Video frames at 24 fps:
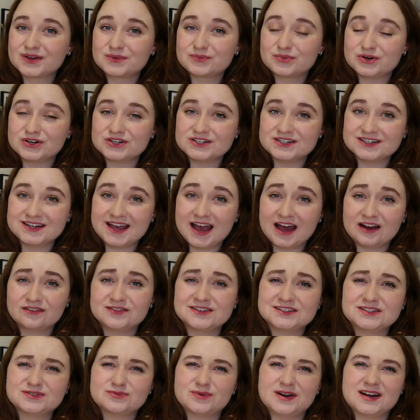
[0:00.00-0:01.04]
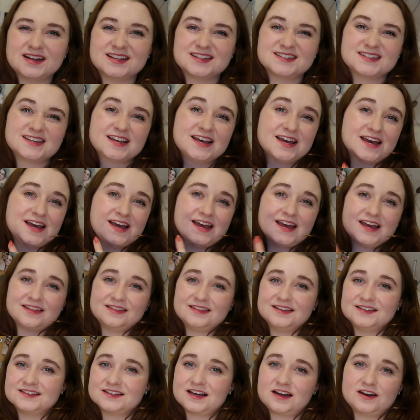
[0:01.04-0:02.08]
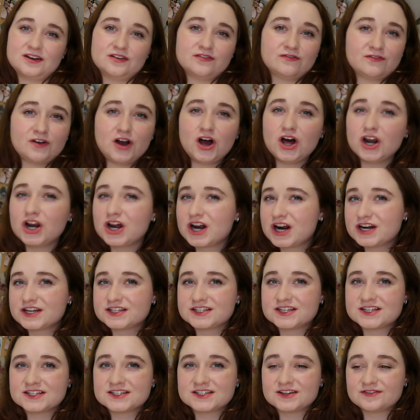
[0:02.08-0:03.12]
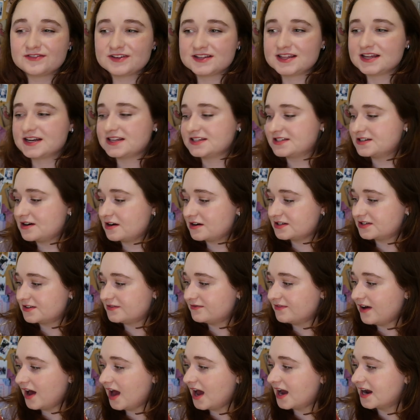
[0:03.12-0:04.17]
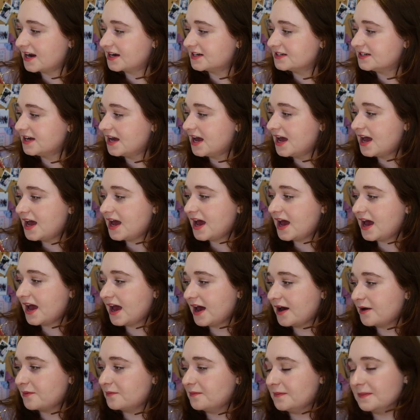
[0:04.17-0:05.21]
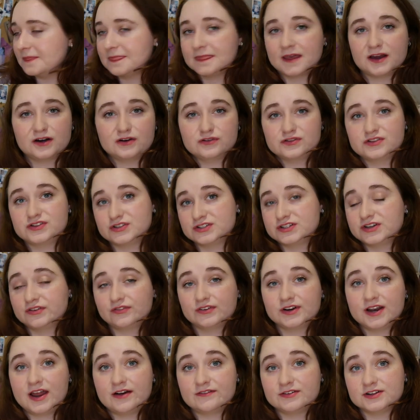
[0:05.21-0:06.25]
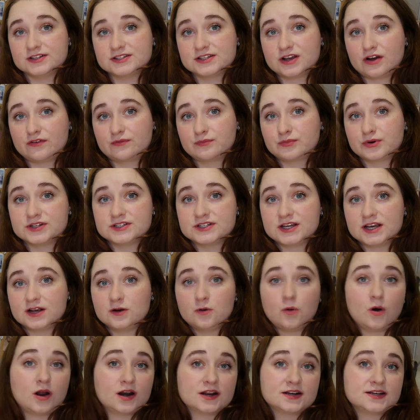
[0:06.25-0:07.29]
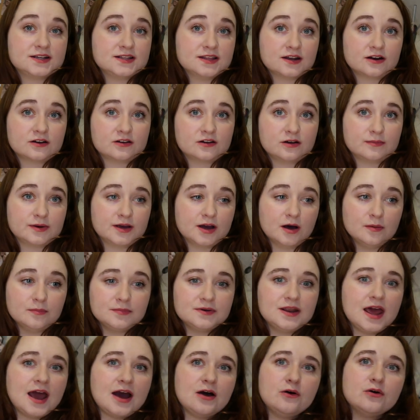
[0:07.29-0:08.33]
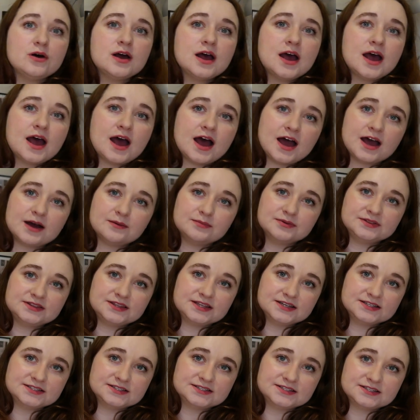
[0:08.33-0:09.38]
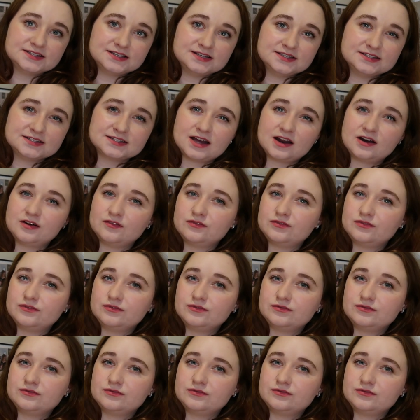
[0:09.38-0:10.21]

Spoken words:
printed canvas when it's these kind of colors and stuff like that. It's not as defined. I know that there's different levels of printing quality that are coming up now, but this is kind of